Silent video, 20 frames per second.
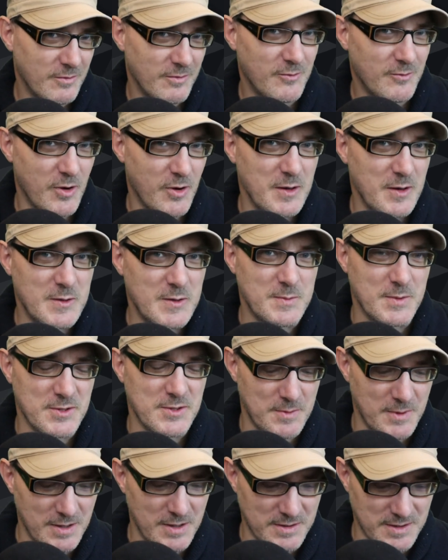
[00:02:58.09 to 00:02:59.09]
great
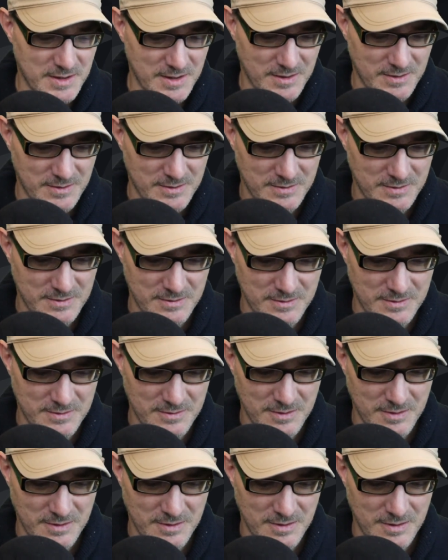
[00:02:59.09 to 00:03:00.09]
responsibility.
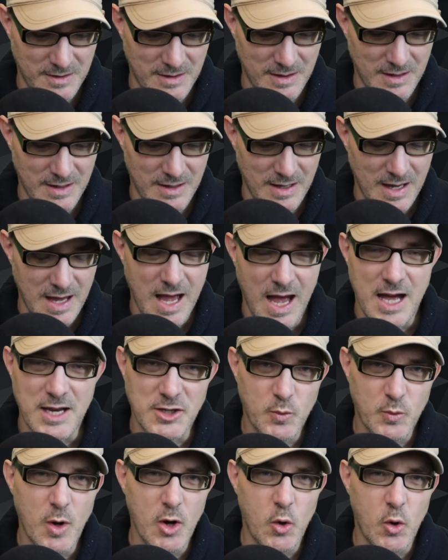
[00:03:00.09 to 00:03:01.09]
And
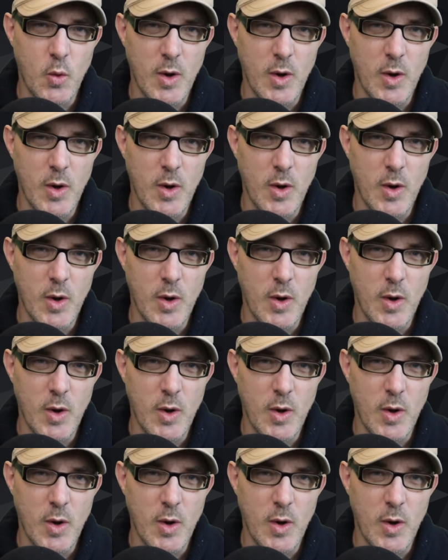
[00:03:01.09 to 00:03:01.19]
to work